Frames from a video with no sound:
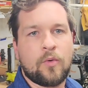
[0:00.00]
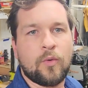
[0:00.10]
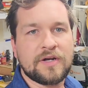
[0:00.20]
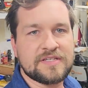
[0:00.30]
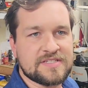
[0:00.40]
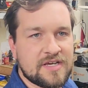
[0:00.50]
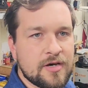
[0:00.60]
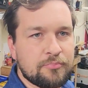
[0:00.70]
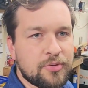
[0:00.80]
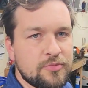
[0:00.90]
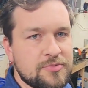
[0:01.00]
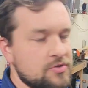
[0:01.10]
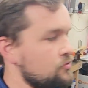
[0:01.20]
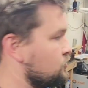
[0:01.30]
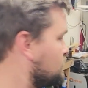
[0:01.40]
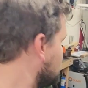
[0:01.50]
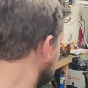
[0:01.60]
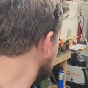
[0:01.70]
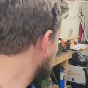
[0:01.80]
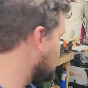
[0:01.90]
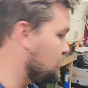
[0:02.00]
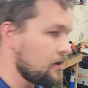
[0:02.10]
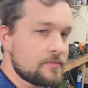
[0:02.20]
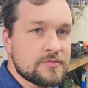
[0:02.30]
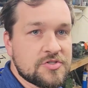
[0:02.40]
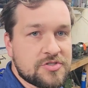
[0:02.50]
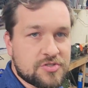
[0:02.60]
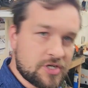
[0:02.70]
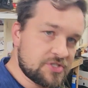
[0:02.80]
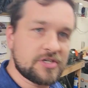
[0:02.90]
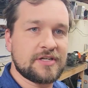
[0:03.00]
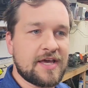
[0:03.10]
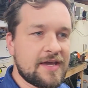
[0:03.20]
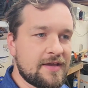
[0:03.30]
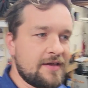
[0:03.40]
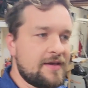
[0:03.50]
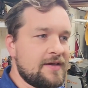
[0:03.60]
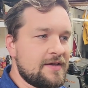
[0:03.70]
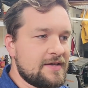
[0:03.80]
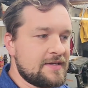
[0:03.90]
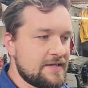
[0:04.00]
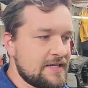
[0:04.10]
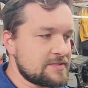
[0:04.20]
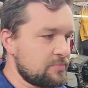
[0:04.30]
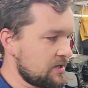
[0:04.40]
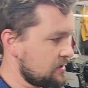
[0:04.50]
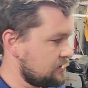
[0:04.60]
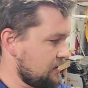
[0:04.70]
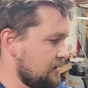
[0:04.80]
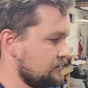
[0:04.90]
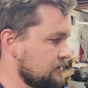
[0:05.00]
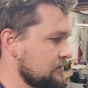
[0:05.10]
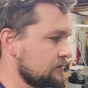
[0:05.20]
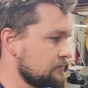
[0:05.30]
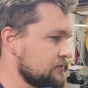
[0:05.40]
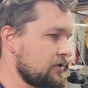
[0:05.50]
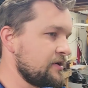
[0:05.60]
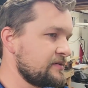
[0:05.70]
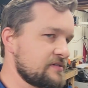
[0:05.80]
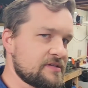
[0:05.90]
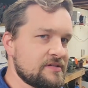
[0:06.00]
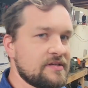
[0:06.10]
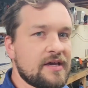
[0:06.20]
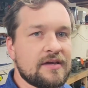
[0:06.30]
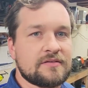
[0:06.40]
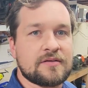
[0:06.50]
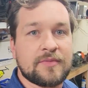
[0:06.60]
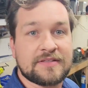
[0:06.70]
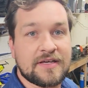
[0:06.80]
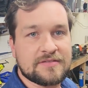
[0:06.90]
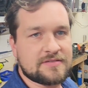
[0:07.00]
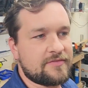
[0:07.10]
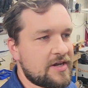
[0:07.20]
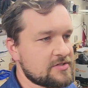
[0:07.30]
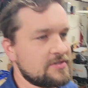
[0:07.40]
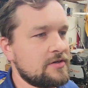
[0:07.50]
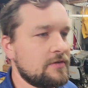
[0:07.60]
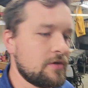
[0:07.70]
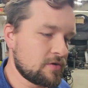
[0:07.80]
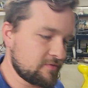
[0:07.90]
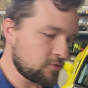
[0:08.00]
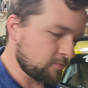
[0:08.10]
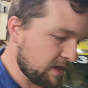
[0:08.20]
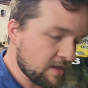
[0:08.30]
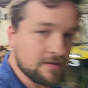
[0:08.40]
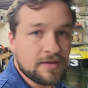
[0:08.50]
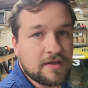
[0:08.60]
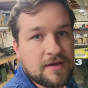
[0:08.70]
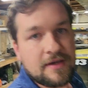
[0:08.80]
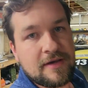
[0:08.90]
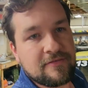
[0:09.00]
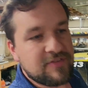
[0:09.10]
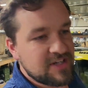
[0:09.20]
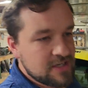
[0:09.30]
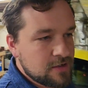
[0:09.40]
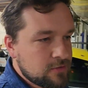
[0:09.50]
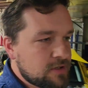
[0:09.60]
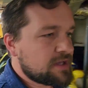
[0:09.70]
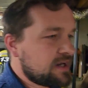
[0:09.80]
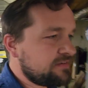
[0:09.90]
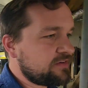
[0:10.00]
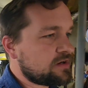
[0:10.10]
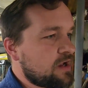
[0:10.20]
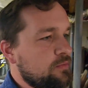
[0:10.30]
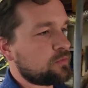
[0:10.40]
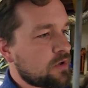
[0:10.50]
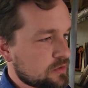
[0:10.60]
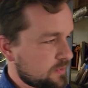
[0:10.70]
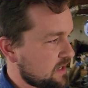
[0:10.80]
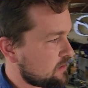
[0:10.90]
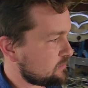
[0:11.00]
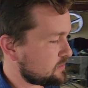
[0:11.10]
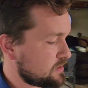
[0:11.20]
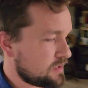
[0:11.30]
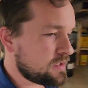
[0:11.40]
What is up, BoobTube? Josh here today. It's been, I don't know, 30, 60 days, something like that, since I've actually done a long format video, and I figured I would walk around